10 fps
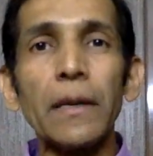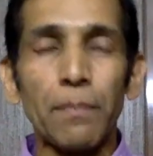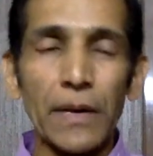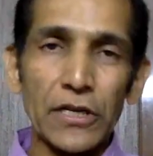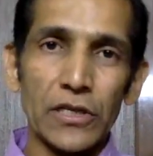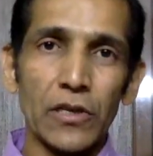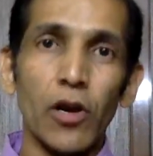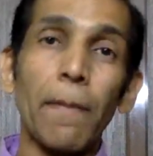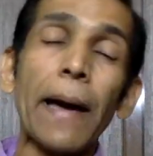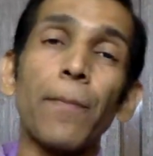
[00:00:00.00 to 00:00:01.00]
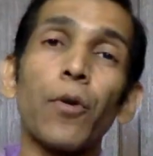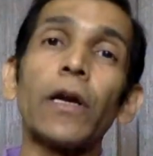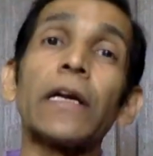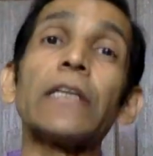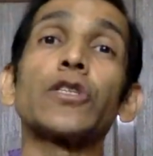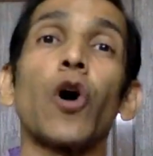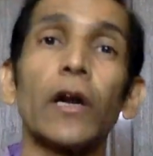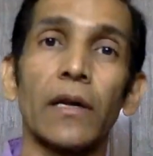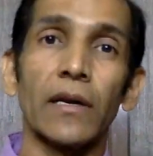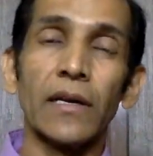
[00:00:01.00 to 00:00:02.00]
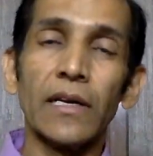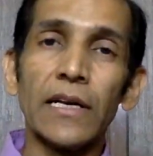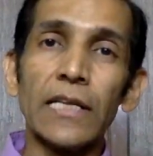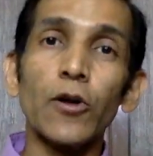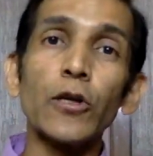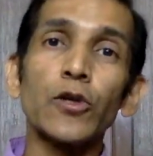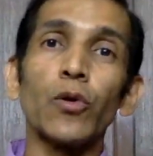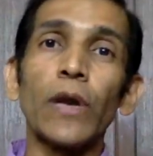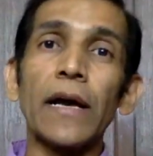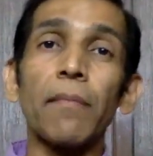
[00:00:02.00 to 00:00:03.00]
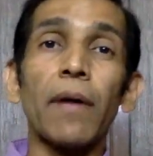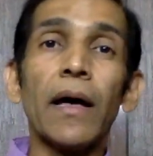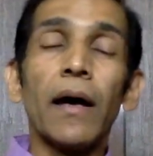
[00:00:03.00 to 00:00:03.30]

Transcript: depression or a bipolar disorder. It's also known as